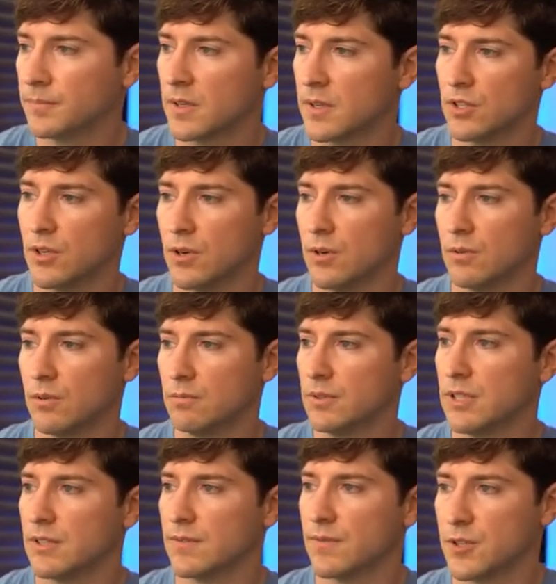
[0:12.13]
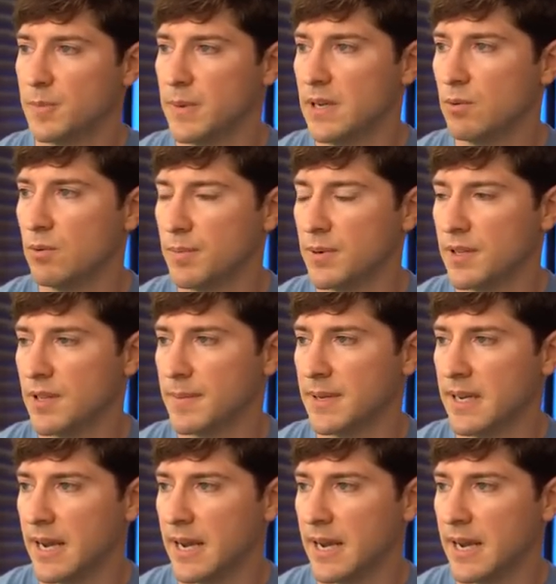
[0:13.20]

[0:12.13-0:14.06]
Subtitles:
So just for speed, we'll put them in